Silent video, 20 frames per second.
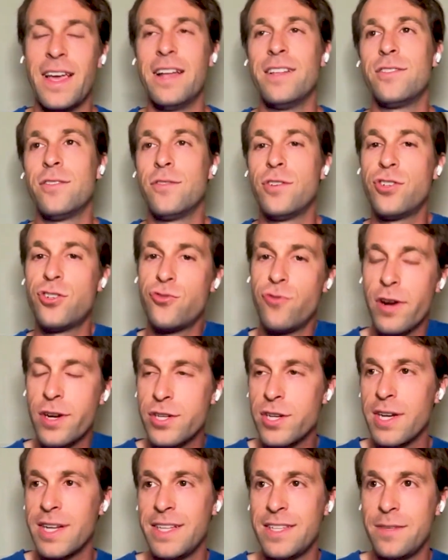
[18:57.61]
And so
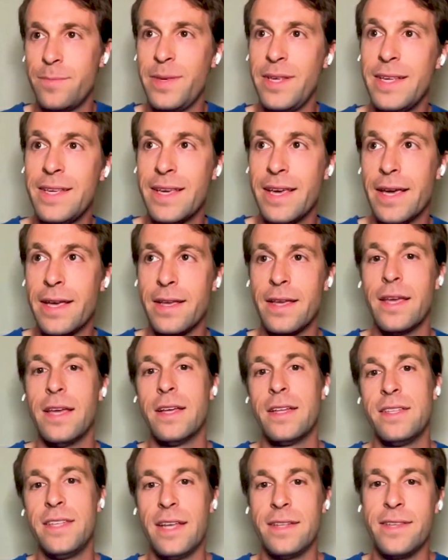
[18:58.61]
structurally speaking,
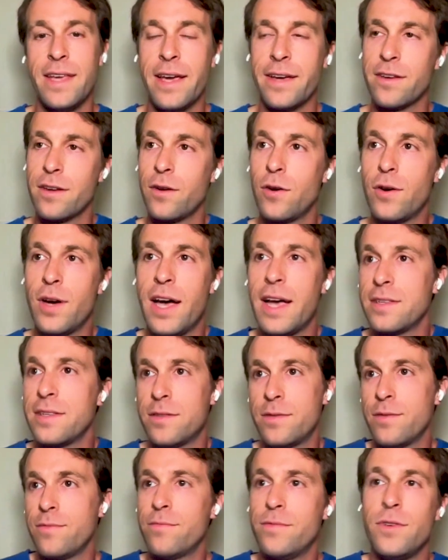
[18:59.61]
the attacker
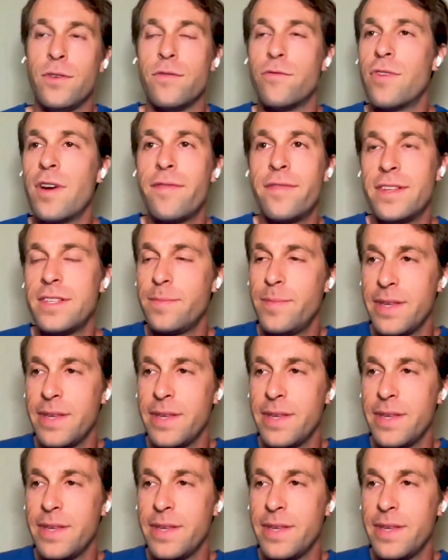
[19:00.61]
has, you know, roughly